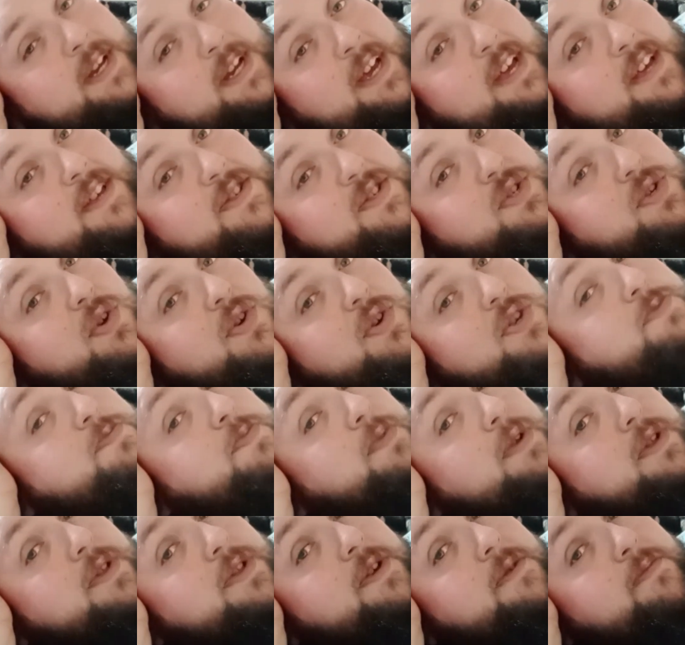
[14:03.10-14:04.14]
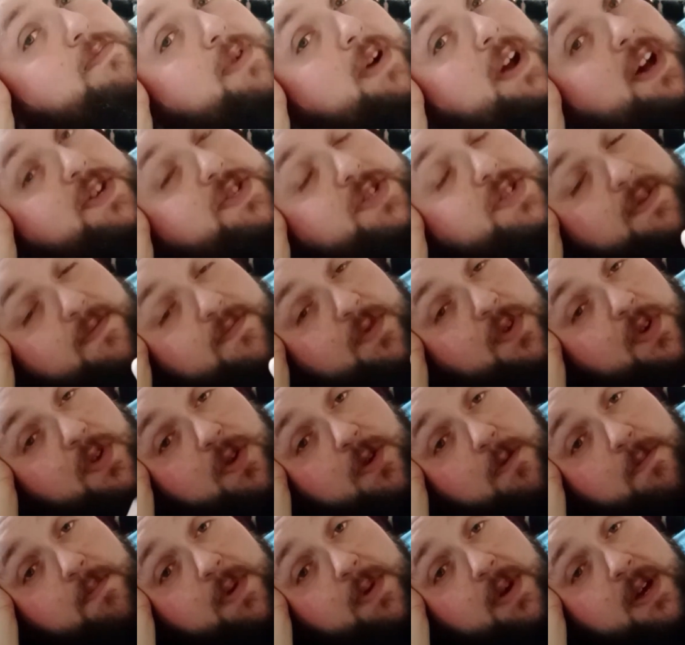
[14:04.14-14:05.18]
it as gospel that prices have gone
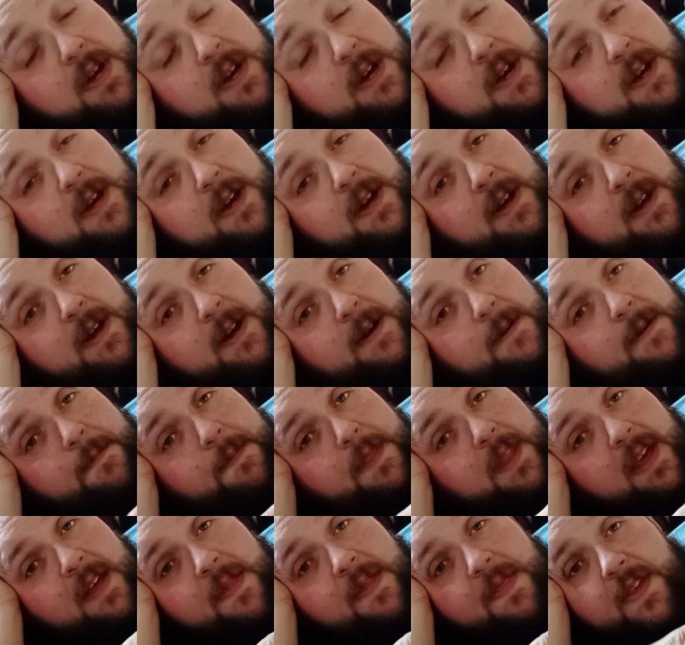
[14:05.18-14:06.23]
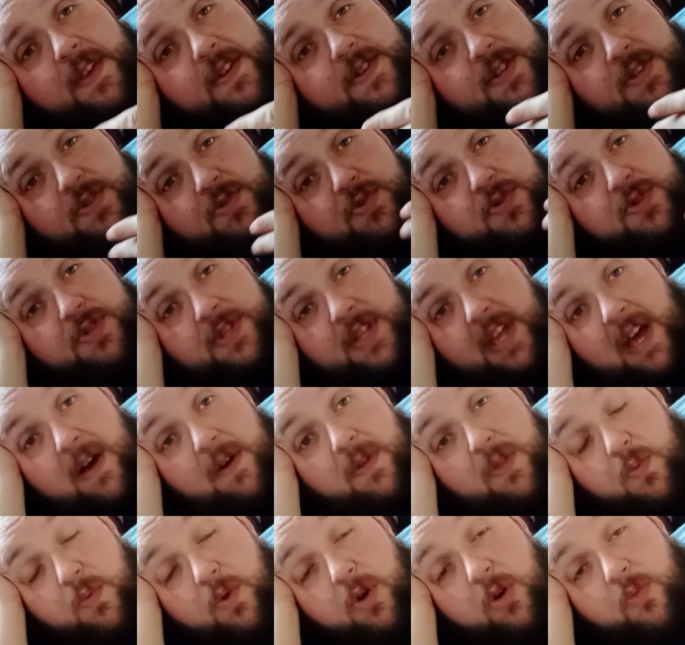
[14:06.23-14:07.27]
up, and this is just now
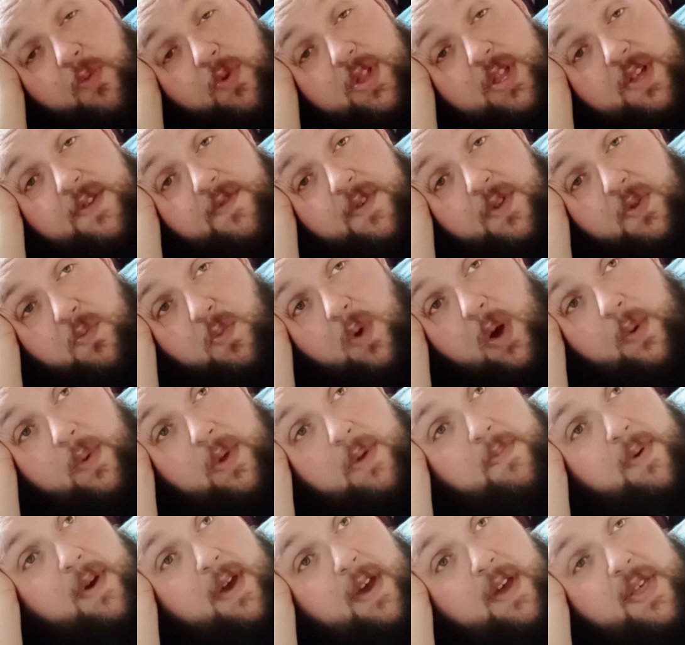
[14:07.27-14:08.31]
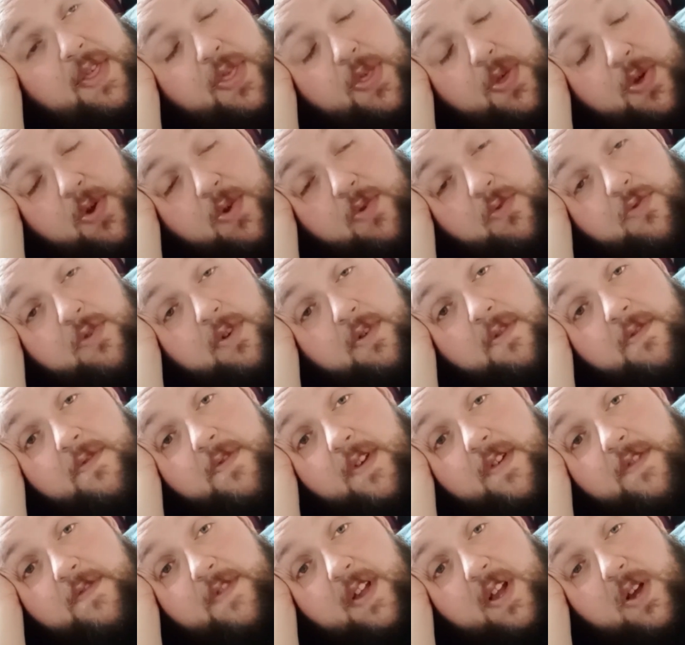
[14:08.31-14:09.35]
the world we live in, where we pay
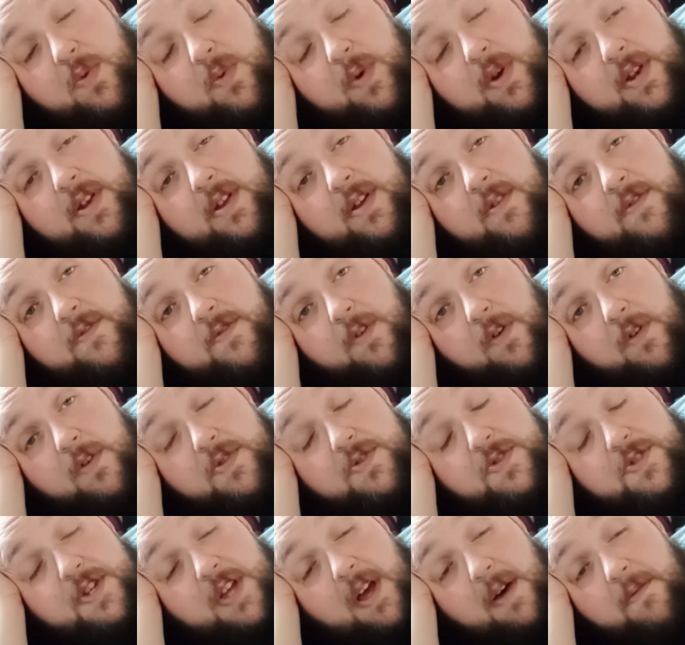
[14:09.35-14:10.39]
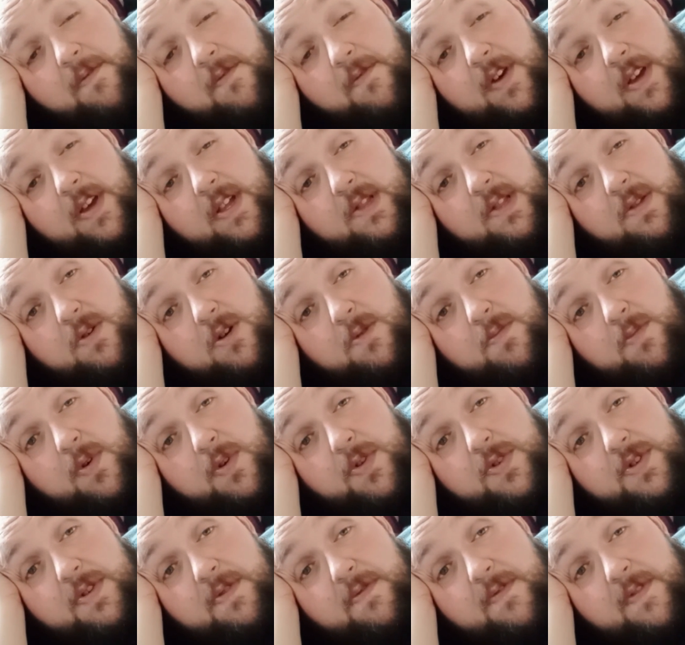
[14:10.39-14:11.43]
350 quid for a sound-fitted
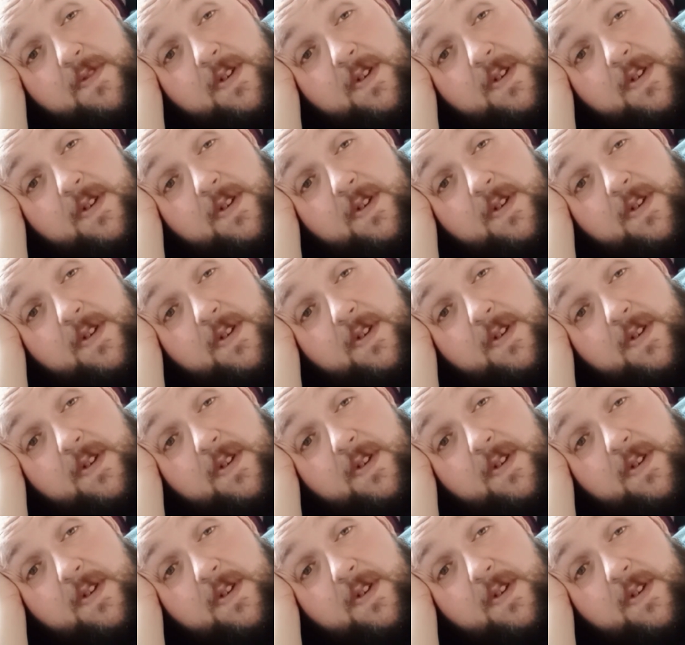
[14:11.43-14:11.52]
locomotive?